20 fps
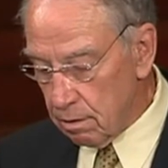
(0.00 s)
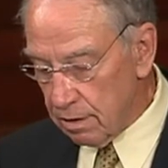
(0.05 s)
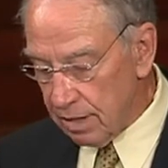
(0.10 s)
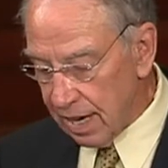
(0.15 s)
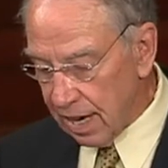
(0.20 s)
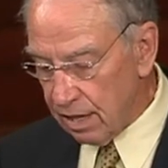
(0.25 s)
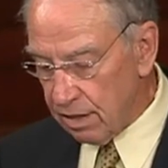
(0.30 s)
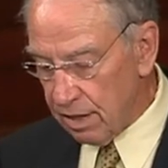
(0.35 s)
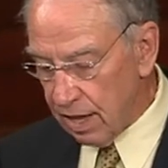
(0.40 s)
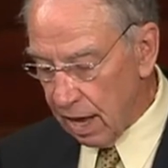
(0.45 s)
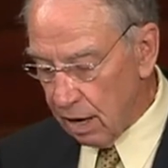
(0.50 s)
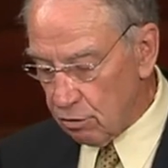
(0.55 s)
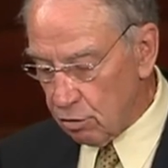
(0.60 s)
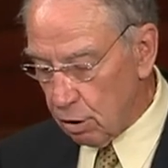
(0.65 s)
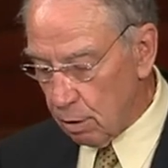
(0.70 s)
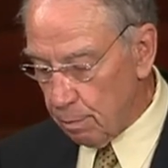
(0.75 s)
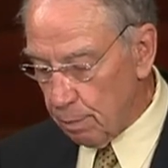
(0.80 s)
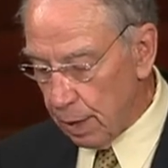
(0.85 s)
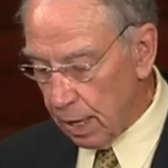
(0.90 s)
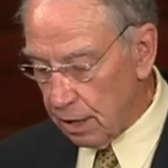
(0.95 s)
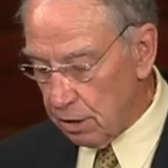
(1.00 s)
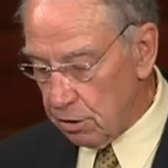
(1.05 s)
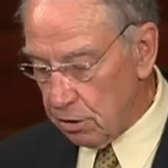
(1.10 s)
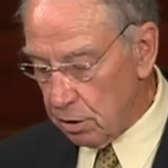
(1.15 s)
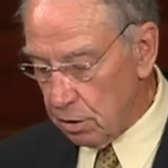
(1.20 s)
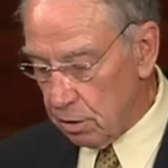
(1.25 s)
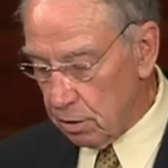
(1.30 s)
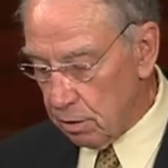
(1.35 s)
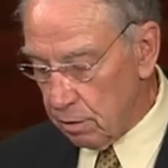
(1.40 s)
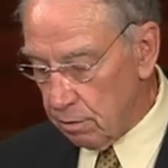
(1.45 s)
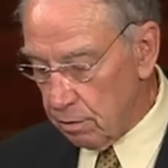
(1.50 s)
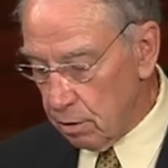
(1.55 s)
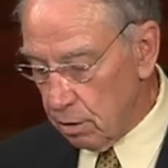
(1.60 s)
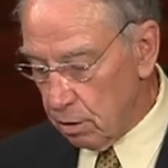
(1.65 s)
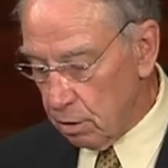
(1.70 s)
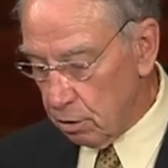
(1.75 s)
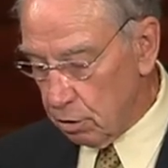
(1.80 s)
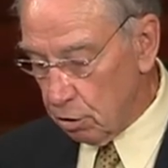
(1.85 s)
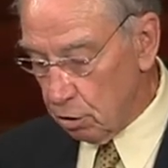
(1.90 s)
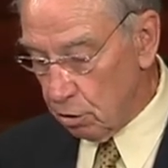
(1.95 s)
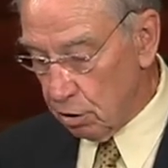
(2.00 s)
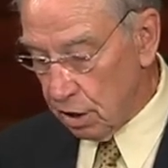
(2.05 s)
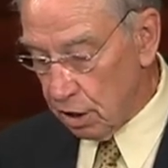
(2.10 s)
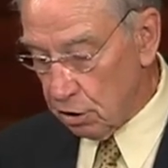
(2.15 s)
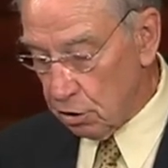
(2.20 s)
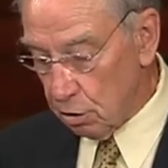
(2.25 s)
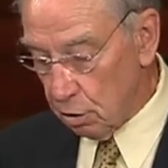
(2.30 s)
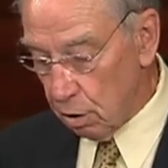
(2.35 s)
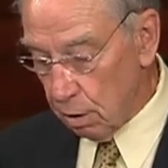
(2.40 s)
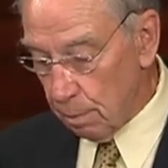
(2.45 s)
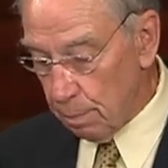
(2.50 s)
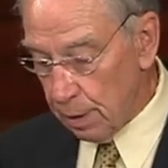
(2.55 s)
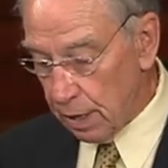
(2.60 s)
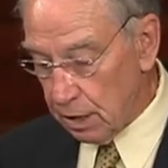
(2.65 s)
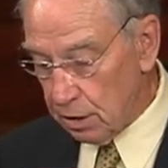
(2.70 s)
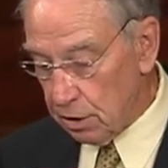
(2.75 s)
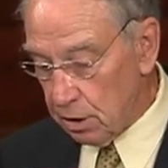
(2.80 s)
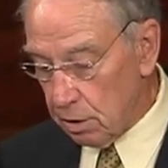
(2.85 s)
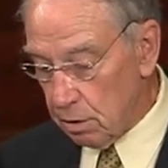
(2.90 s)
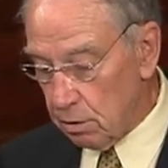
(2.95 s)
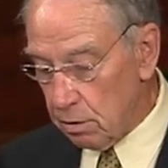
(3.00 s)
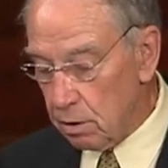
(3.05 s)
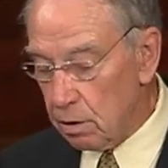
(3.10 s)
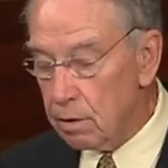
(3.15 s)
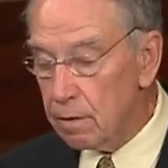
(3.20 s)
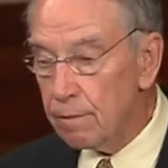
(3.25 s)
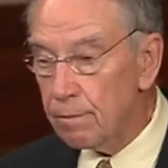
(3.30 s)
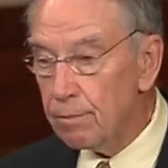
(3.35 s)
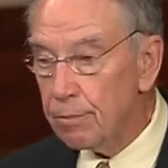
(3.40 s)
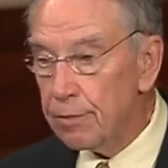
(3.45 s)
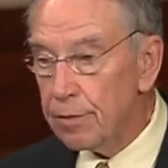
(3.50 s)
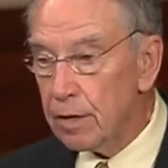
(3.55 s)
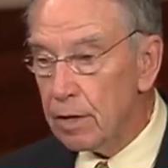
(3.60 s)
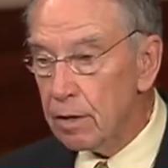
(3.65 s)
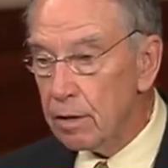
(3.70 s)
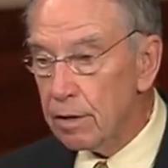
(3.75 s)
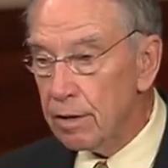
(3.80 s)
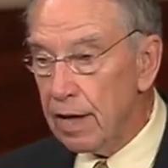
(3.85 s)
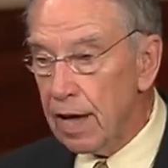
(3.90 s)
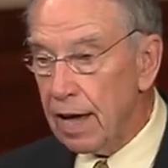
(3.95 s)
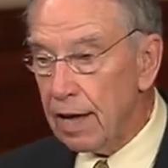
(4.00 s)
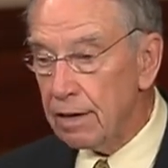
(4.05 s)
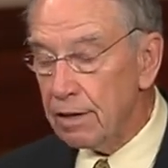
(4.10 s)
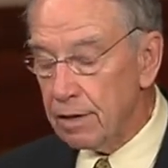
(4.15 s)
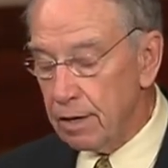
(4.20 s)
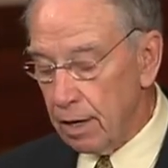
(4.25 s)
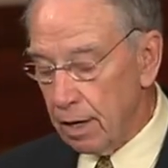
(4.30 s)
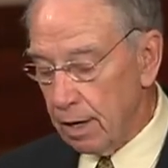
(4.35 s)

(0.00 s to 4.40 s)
10,000 pages of judicial opinions that